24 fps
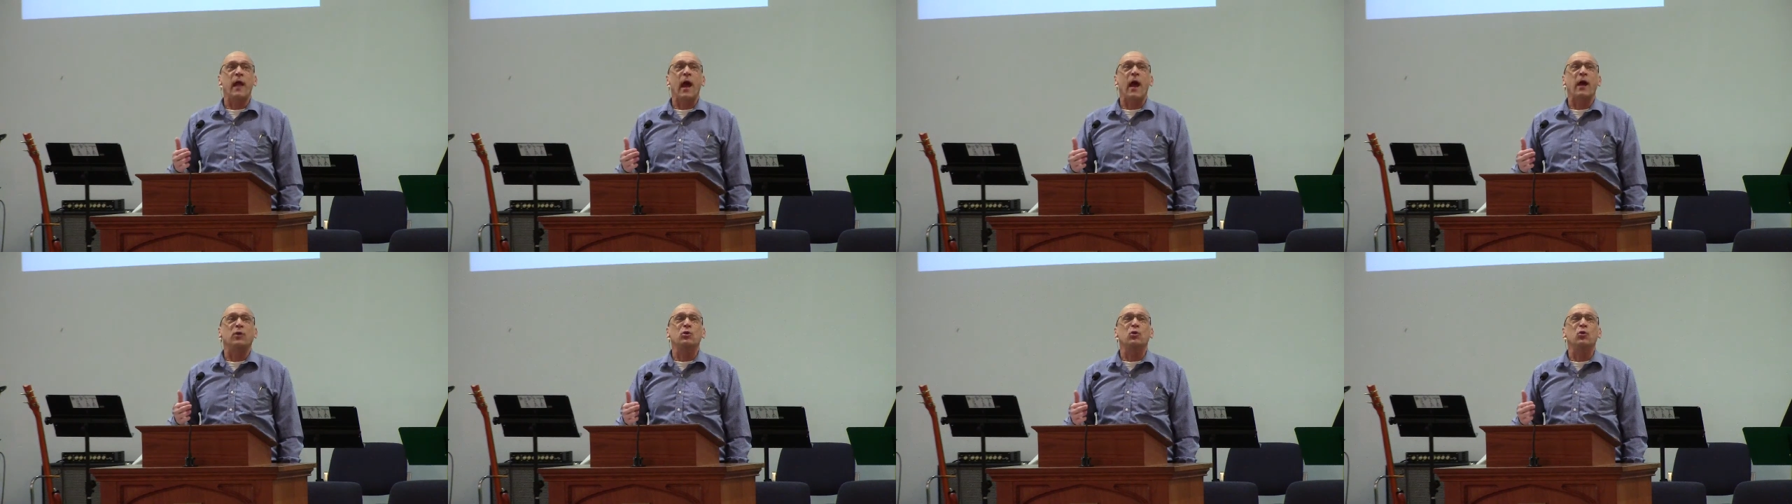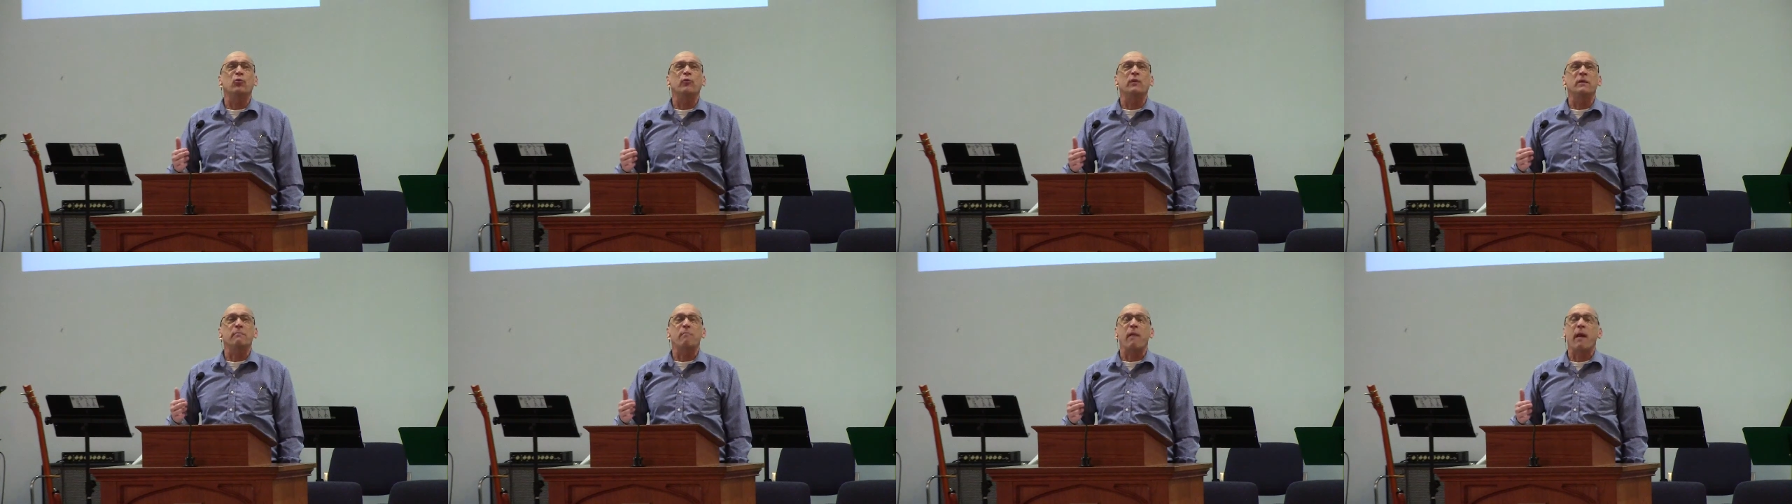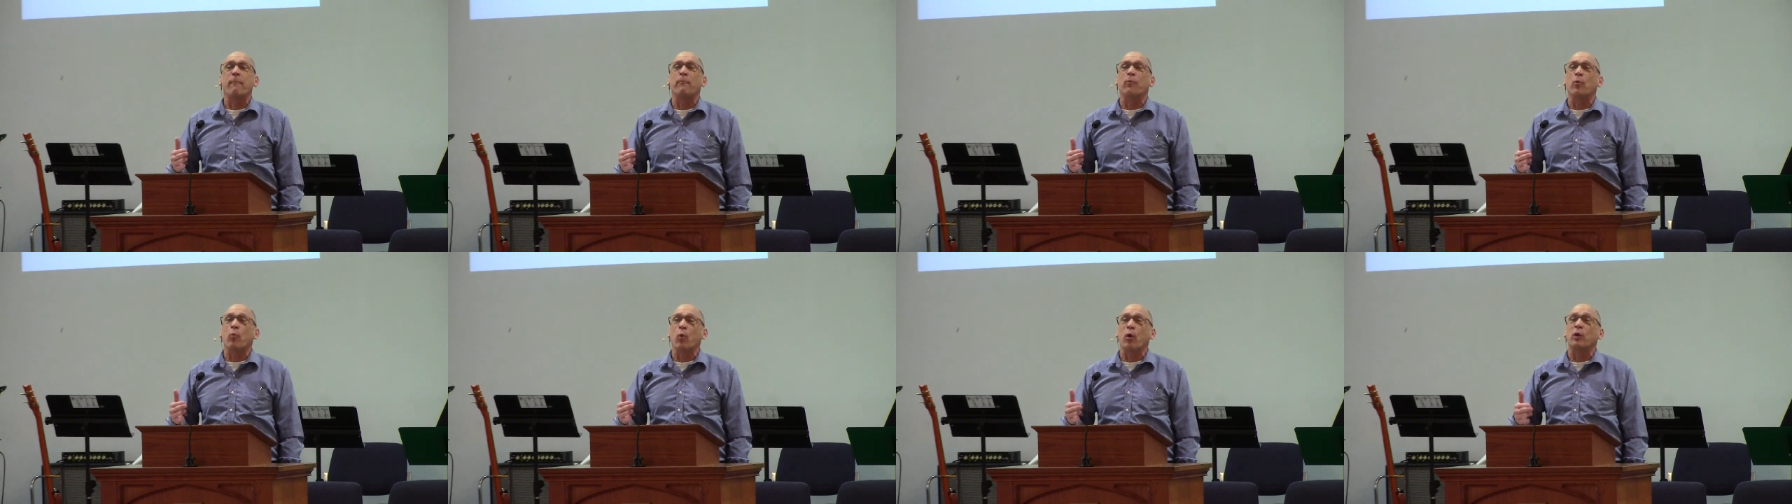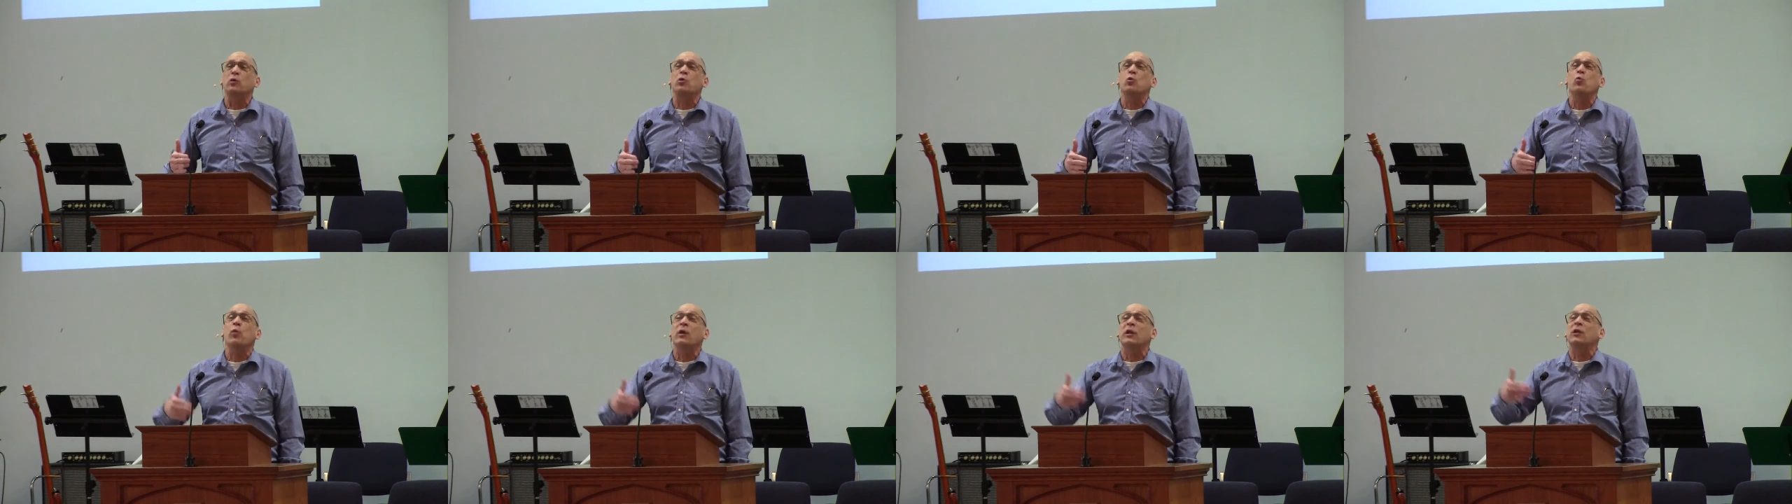not you remember
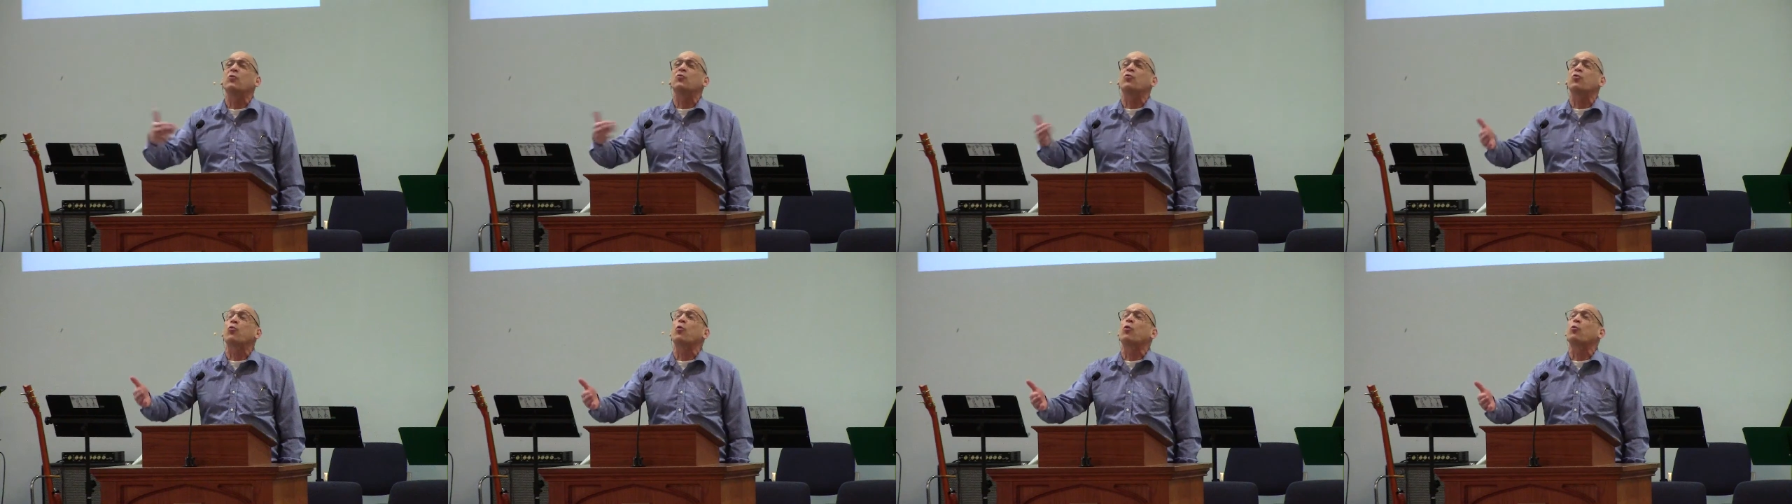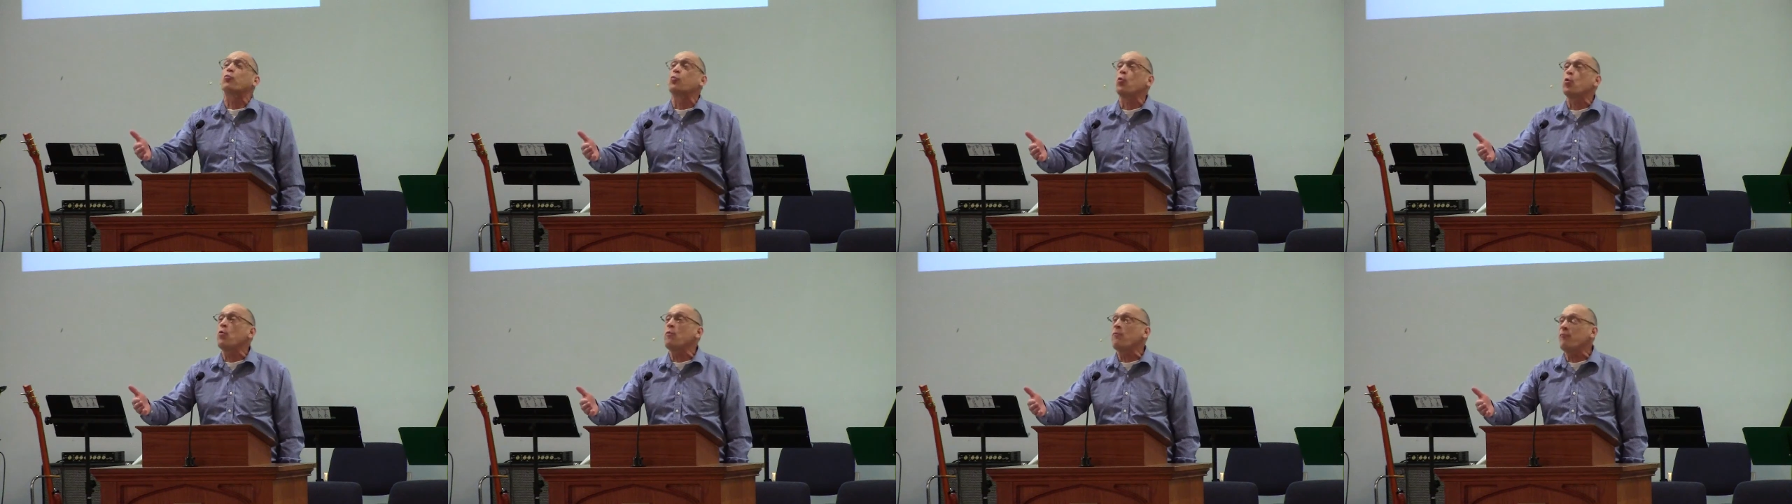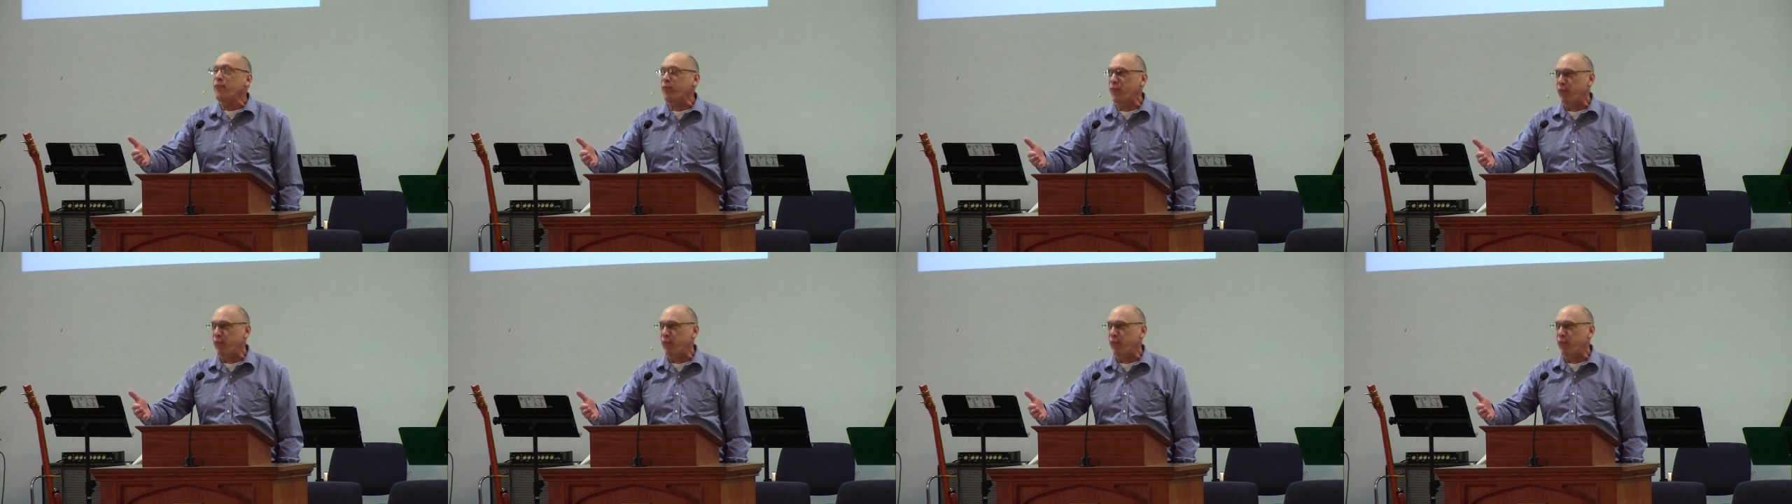what you went into a room